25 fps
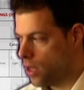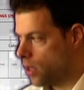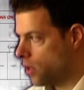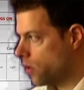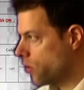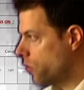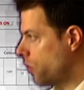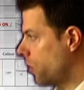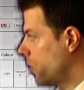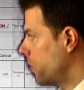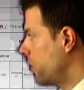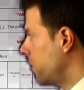
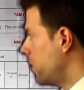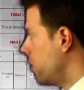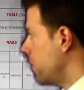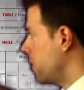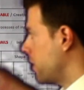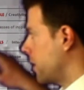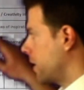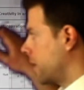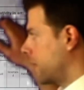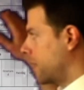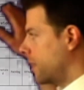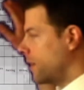So this is
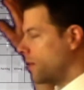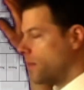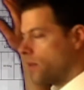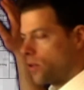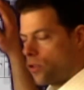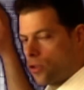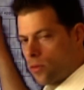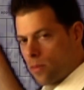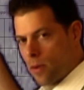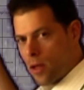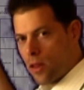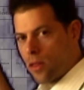a
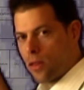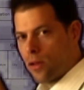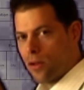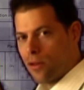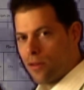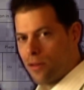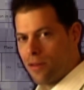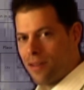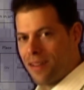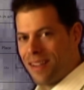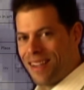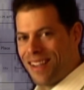research
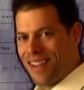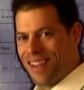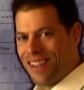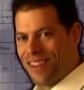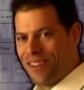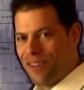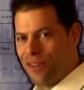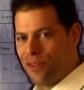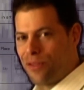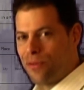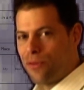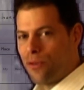method
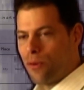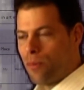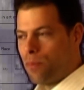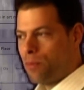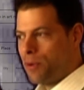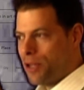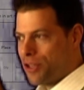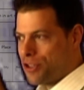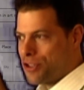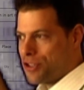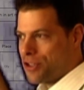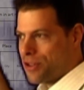used for
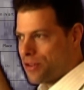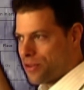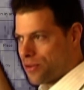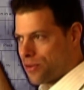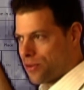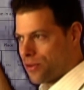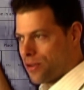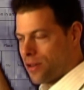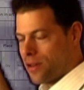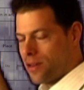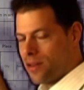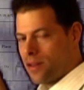PhD
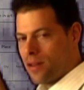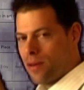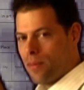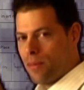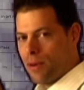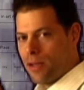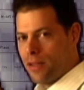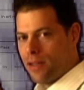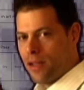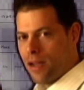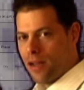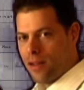students,
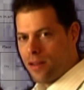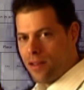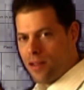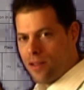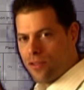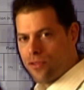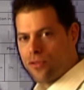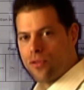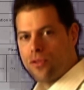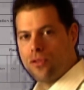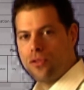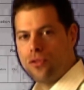but the idea
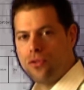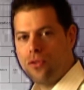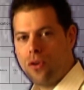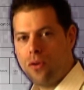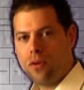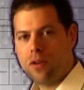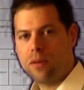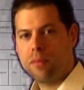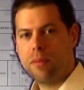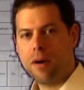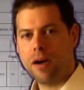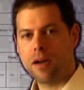is to draw
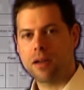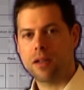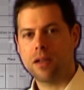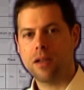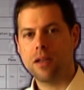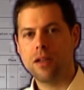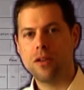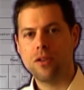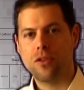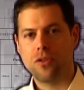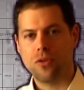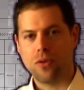it back
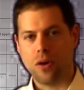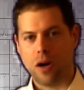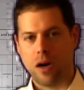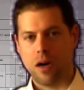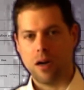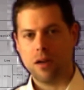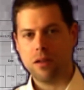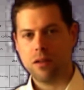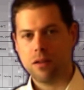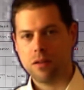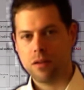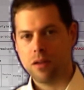into
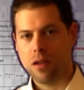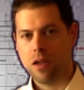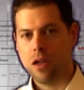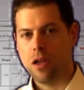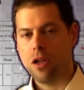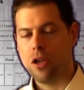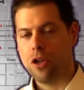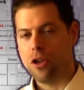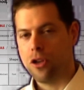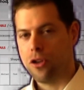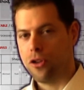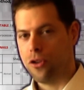art
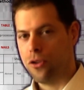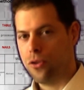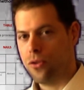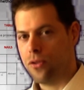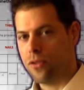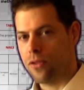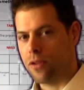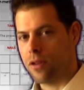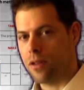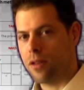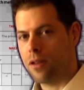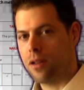
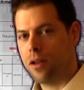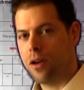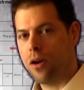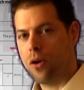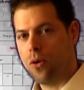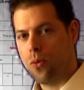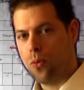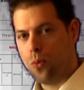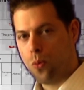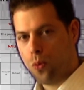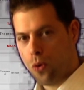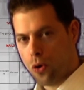using
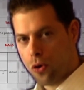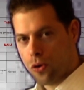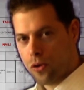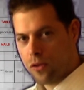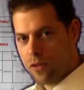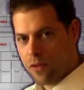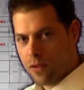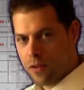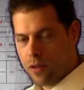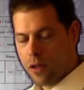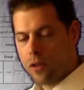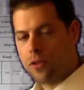
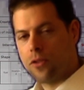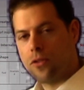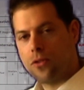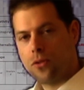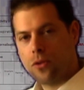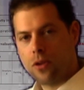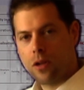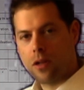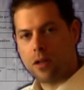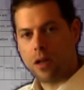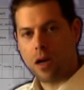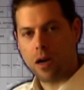words that
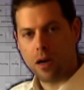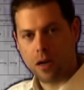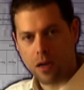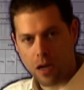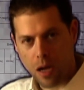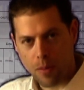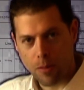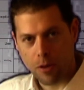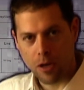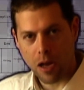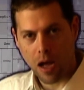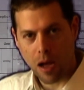students are
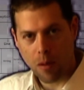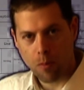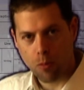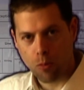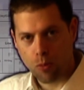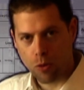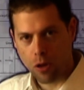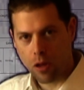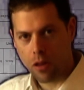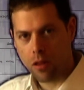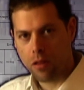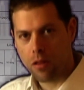coming up
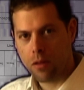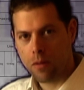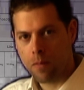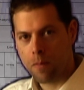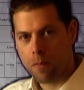with